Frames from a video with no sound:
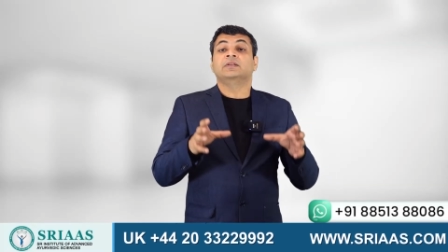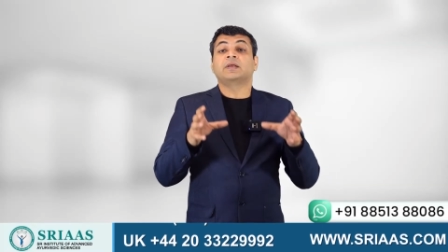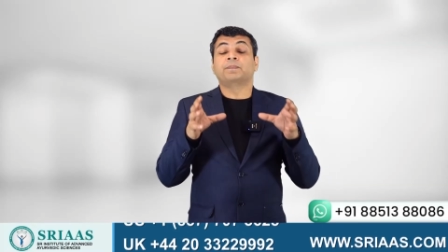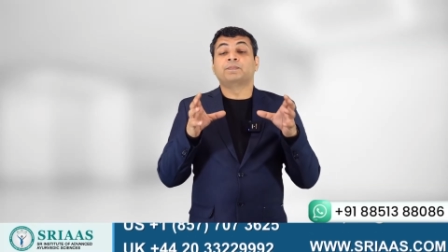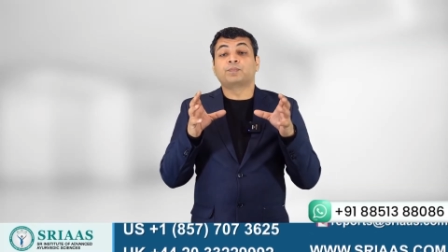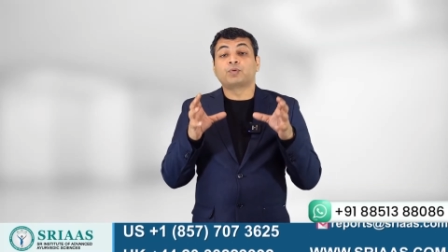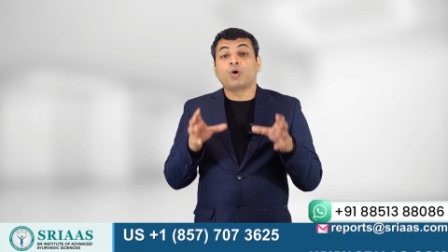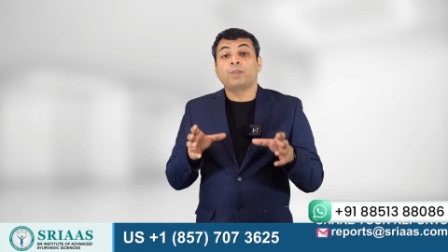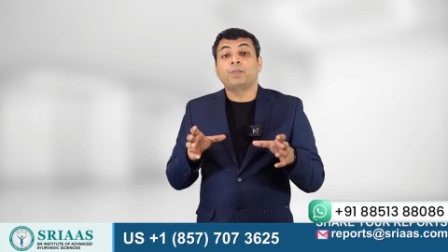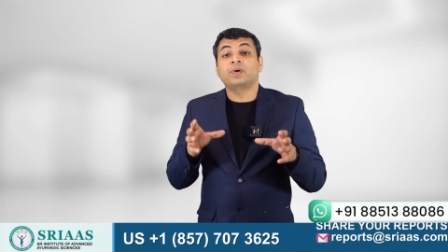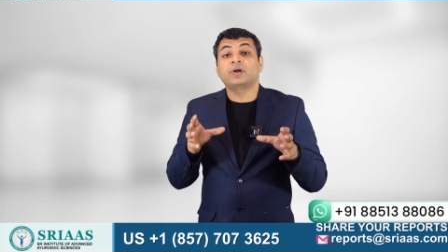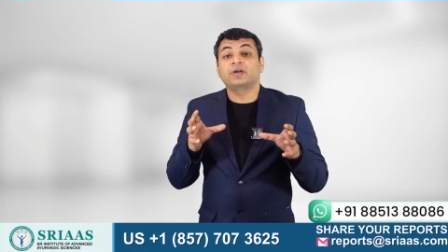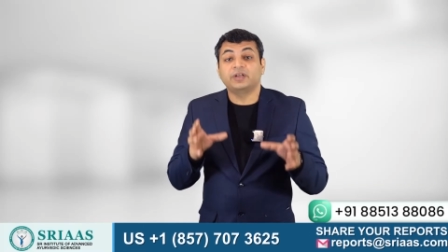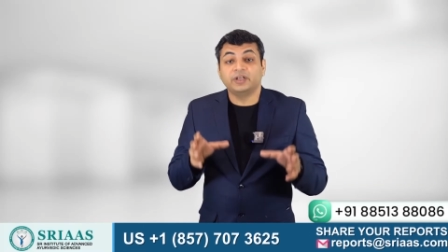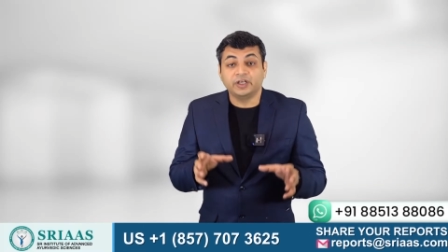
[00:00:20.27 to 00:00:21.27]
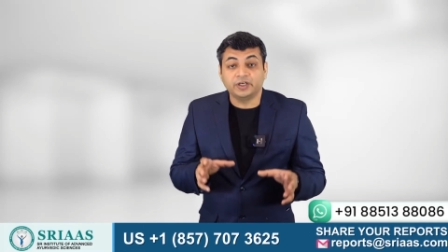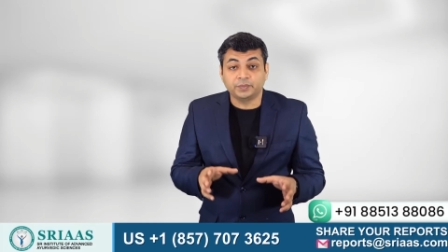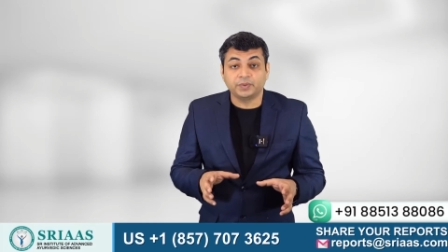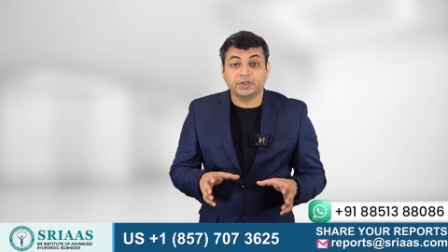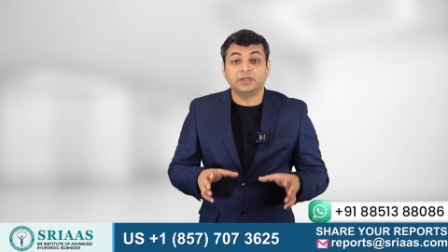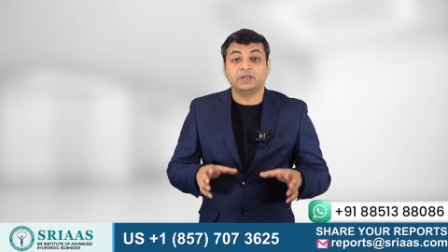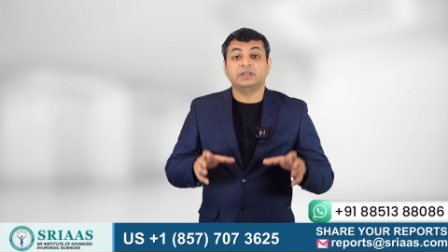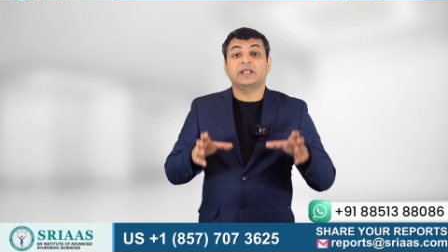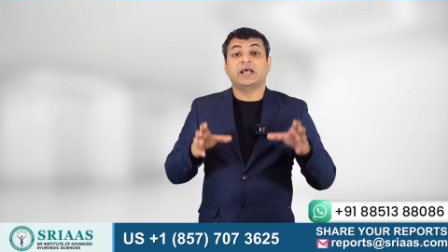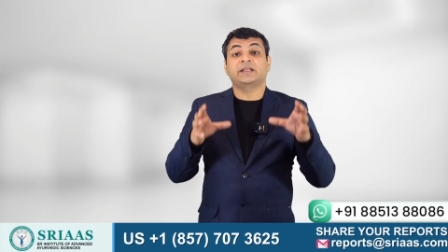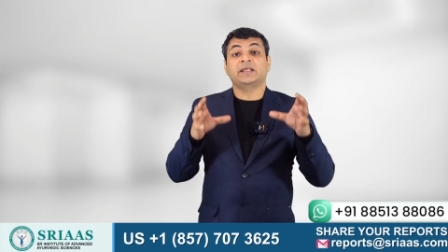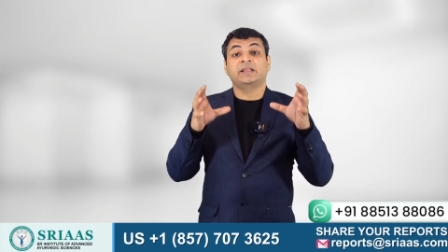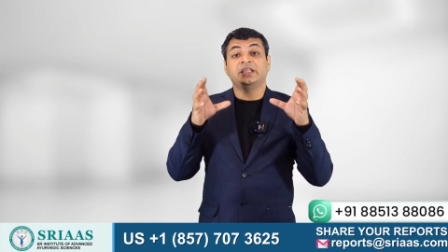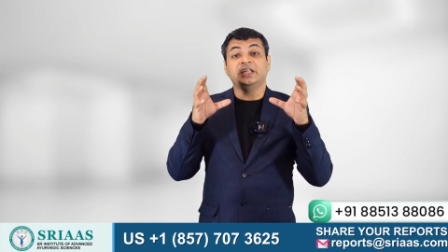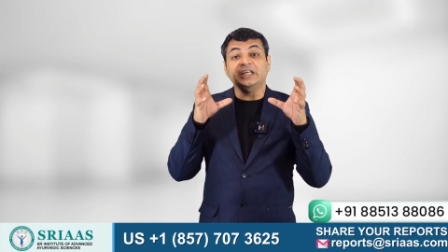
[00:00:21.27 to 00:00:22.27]
the proper treatment
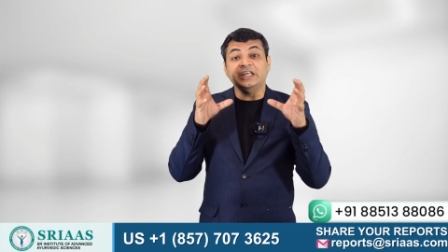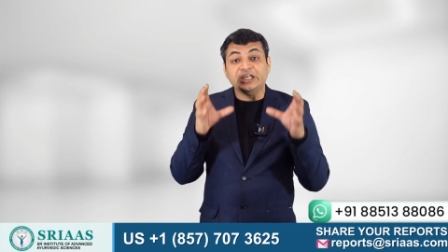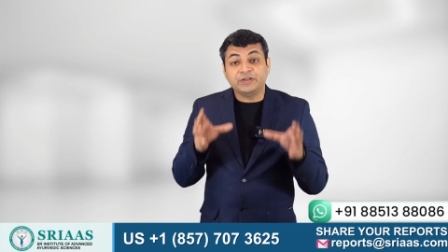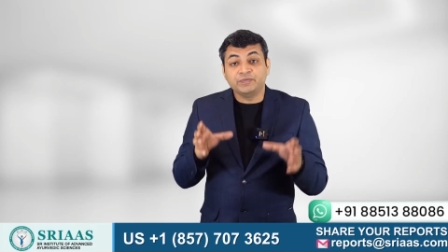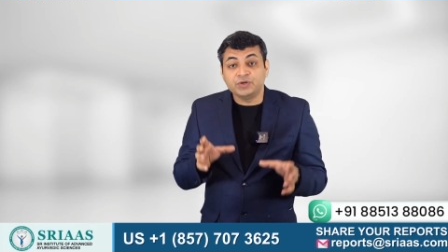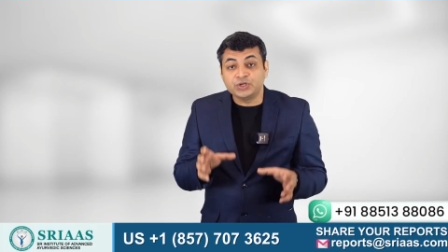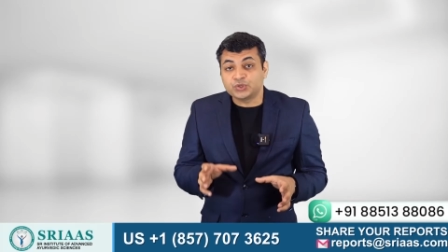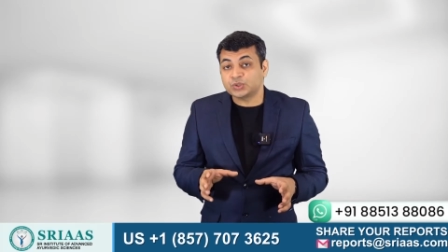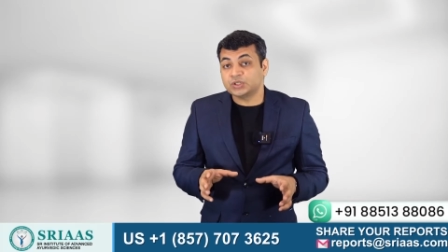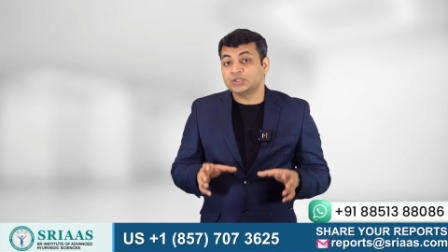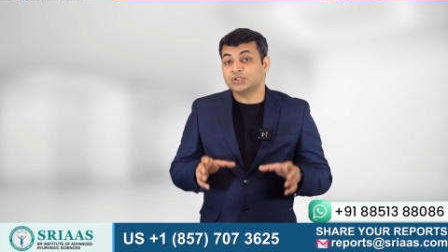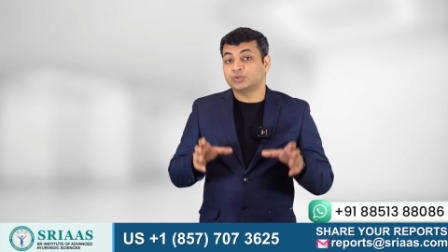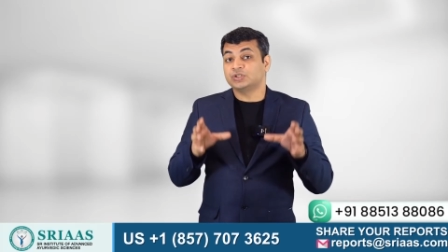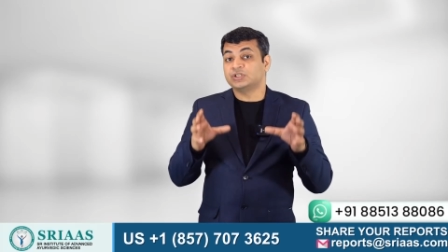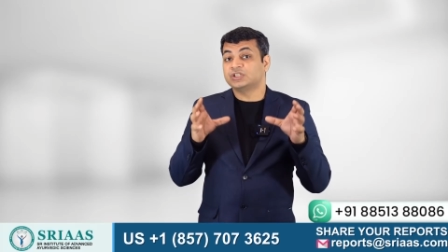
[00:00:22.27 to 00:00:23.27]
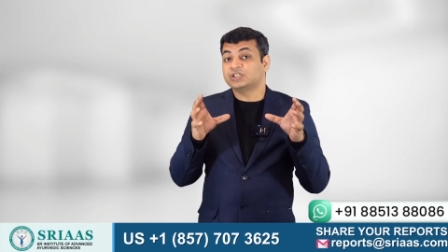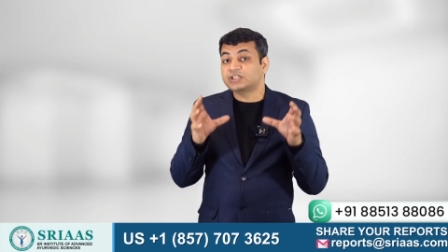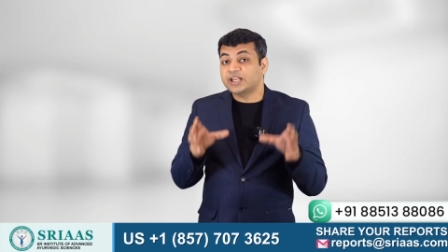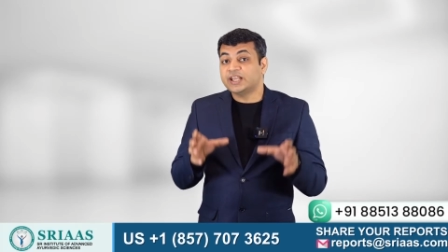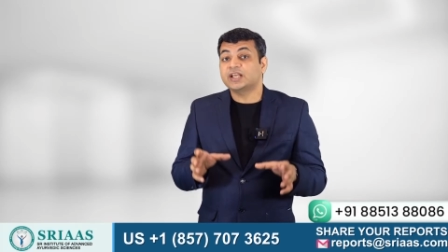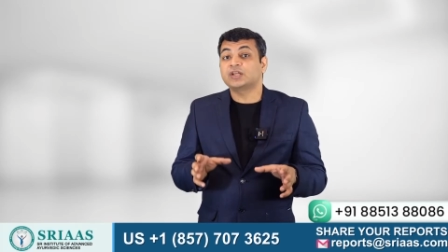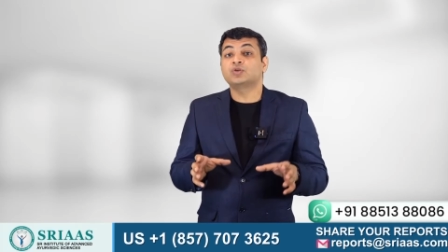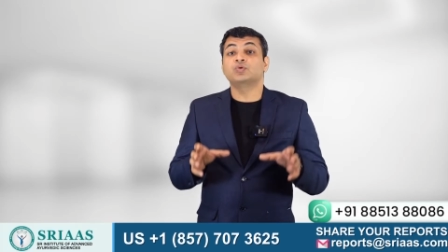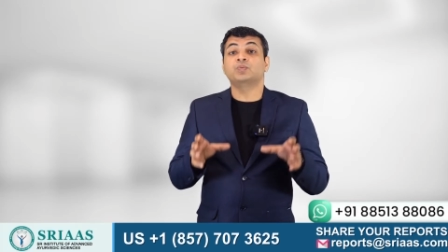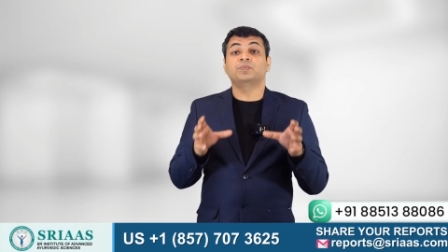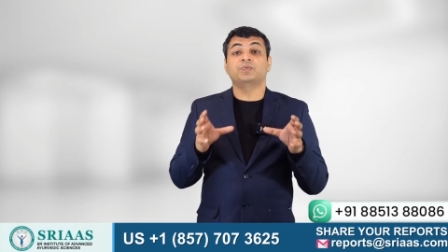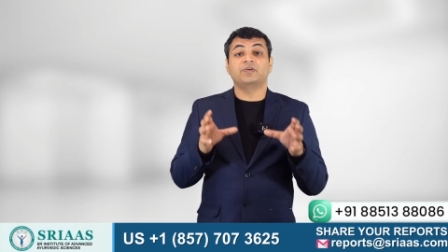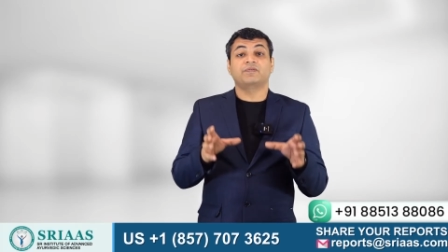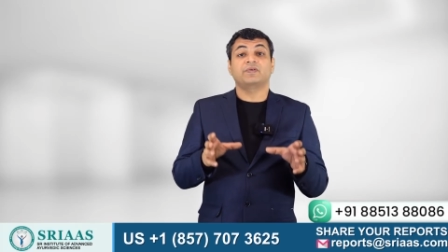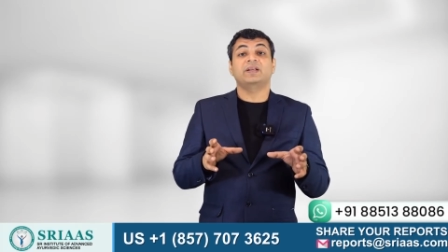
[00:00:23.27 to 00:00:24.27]
that an individual should take to
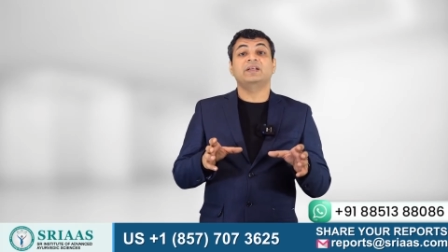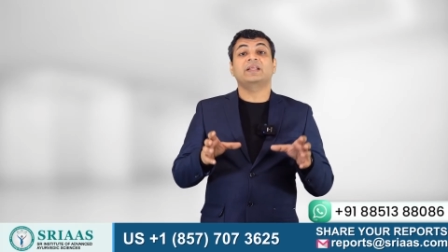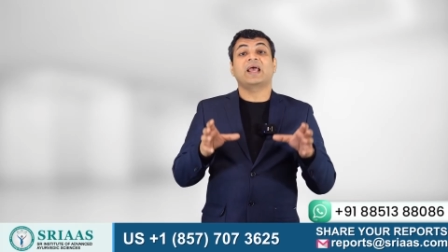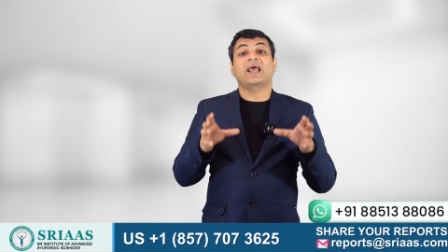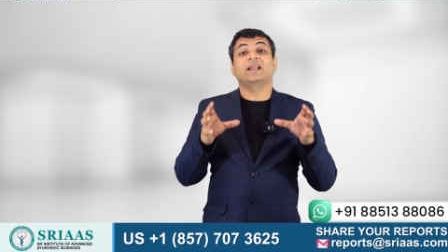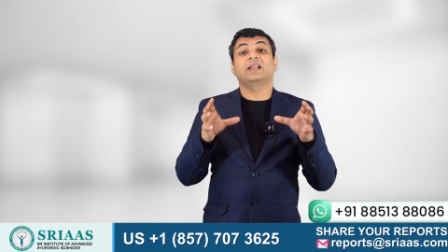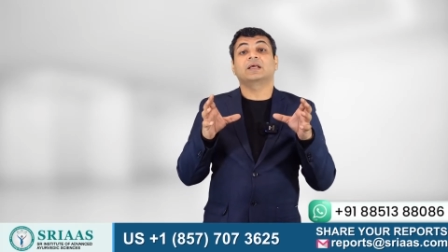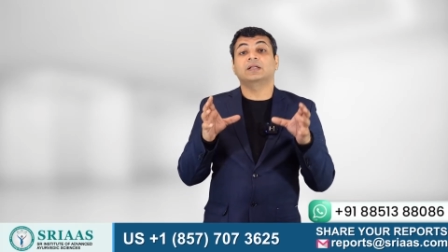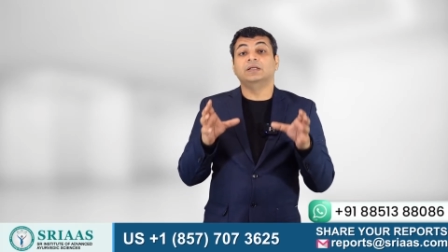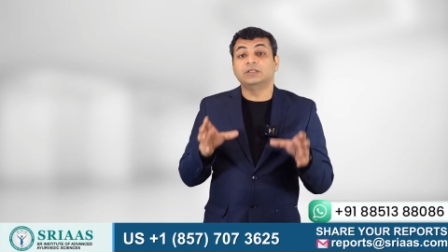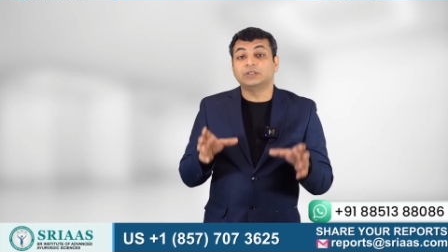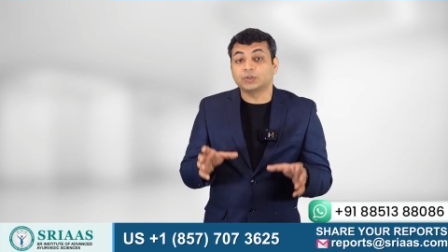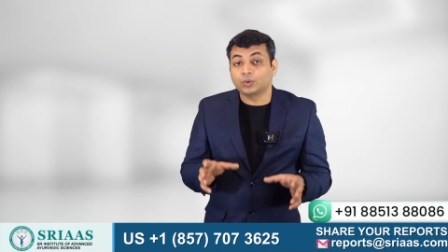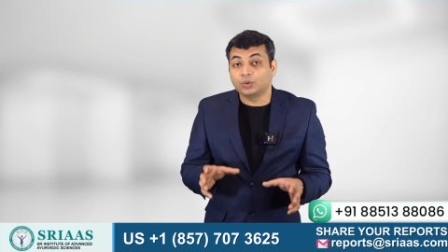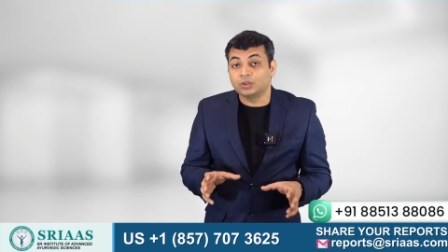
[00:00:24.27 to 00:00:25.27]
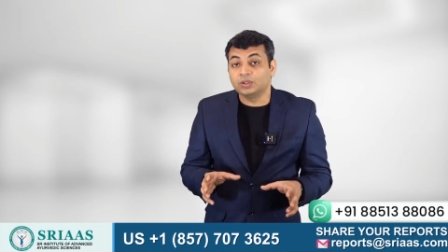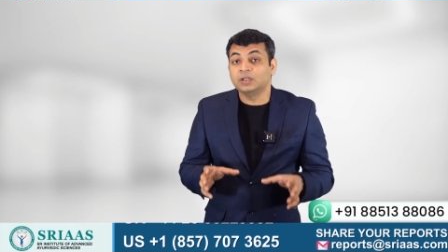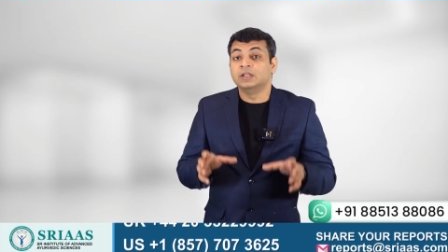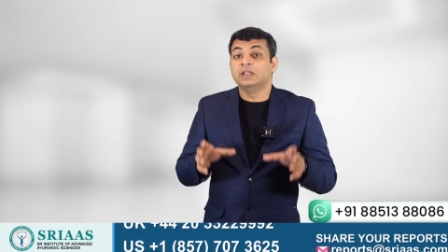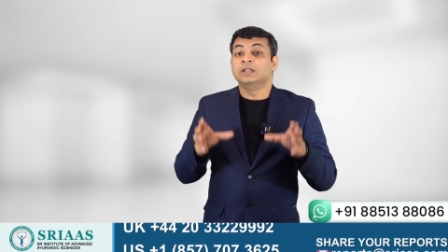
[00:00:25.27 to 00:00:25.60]
prevent and control